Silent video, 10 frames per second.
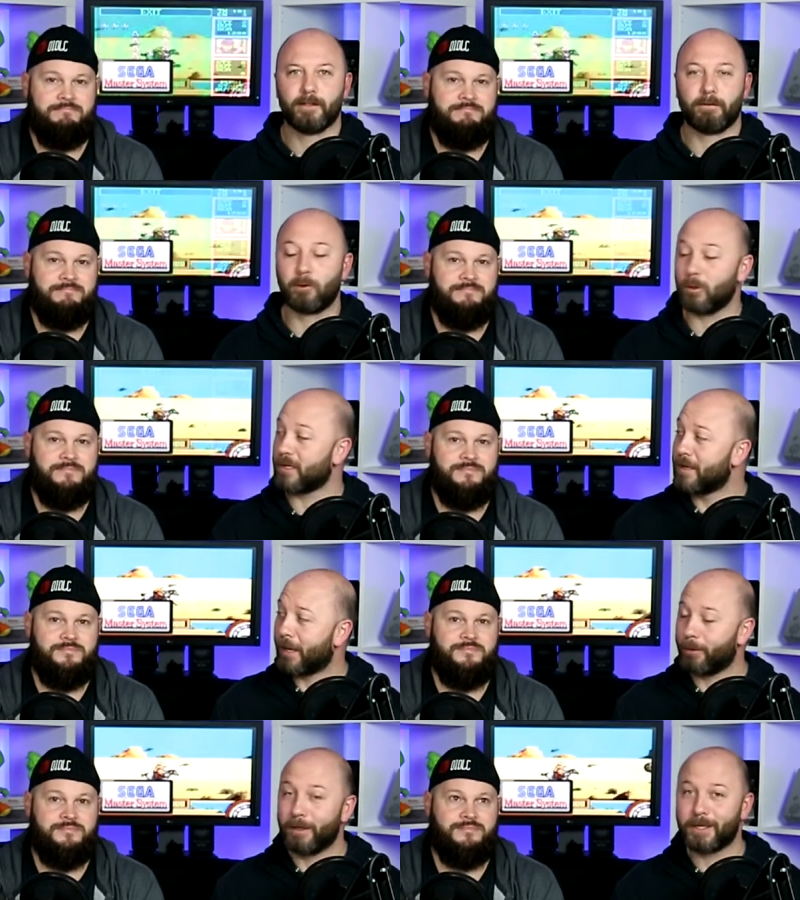Speaker 1: And of course,
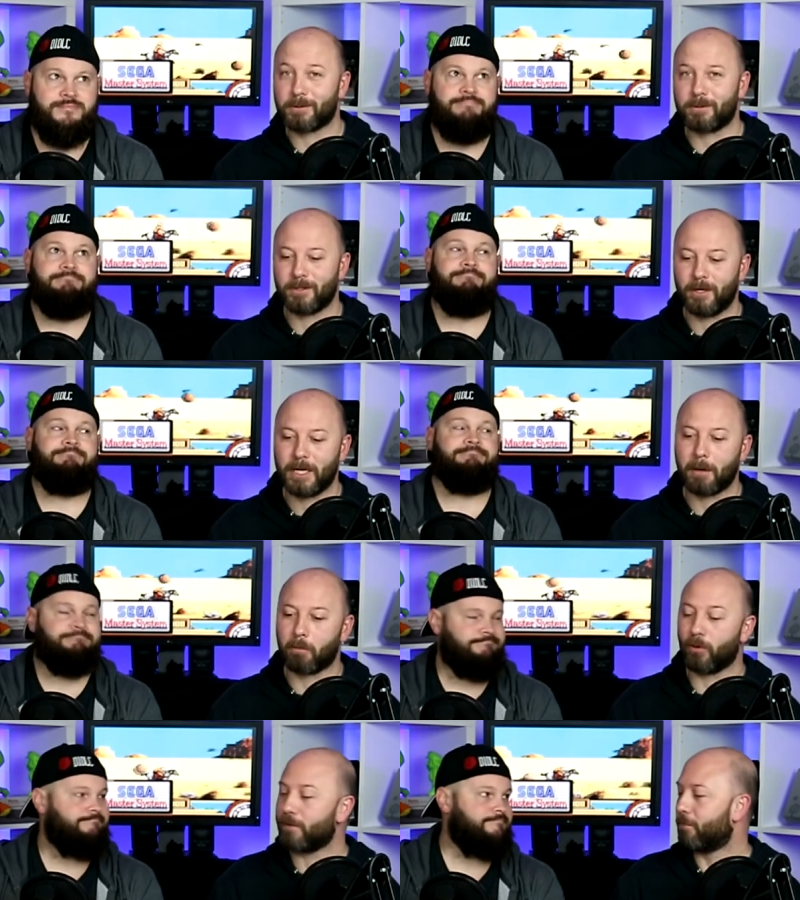another one that's
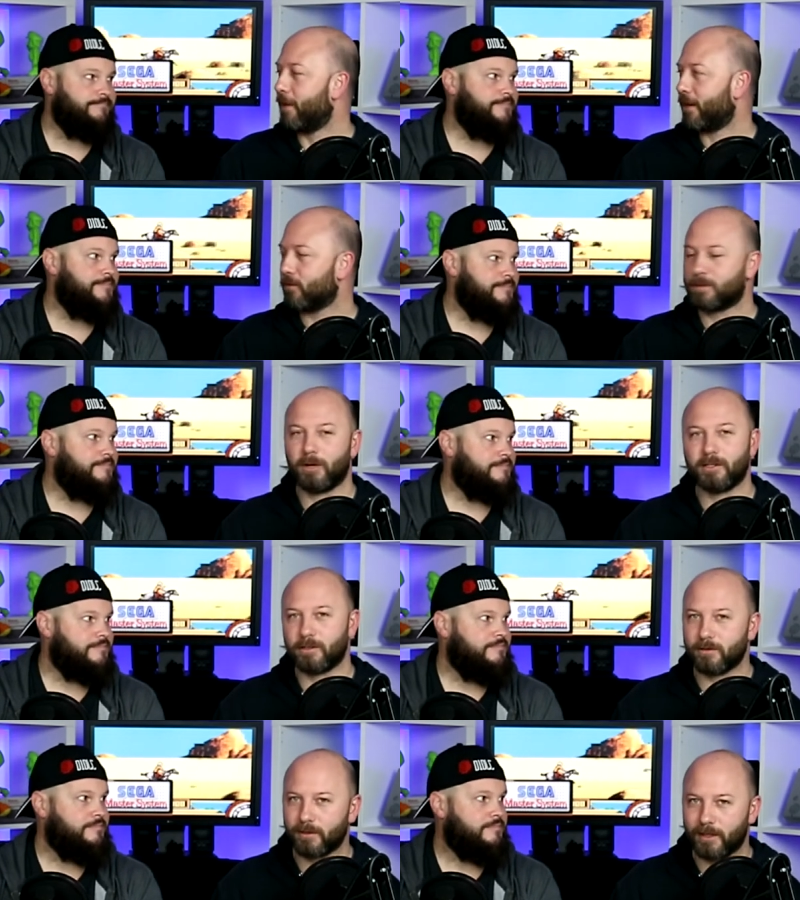returning, Brief Battles by
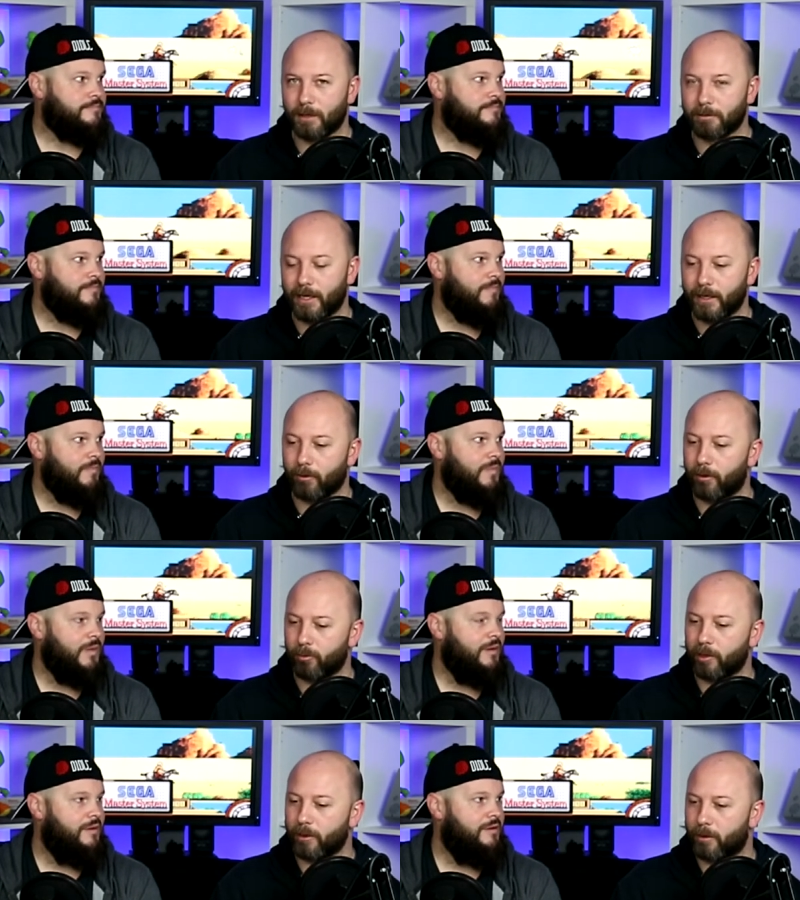Juicy Cupcake. We're
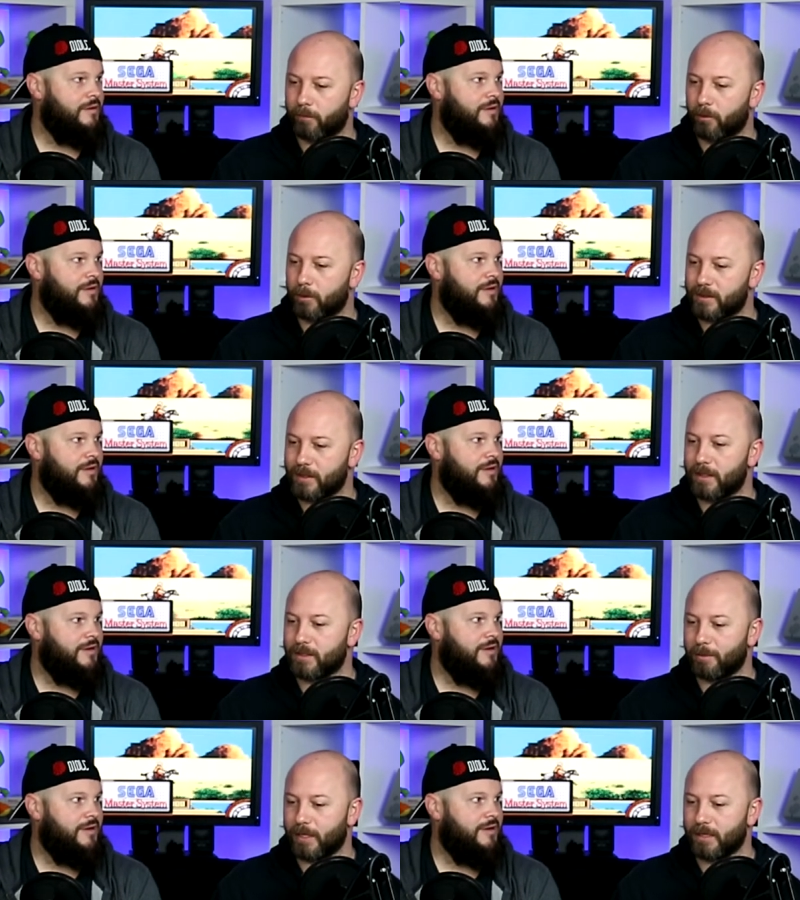really looking forward to seeing some of